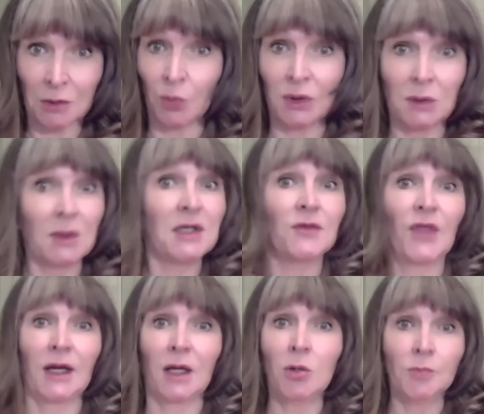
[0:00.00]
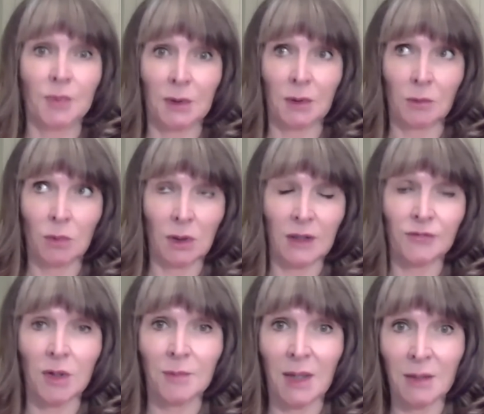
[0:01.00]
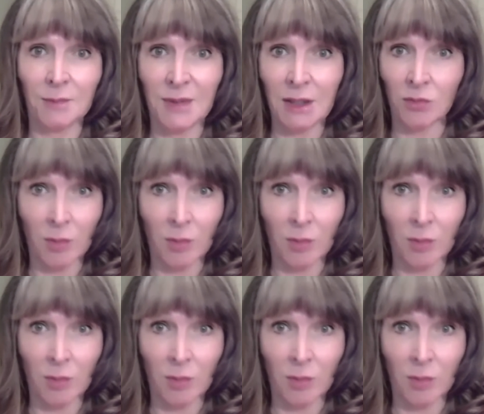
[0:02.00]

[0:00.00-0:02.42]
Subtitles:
and we'll leave that open, whatever it may be.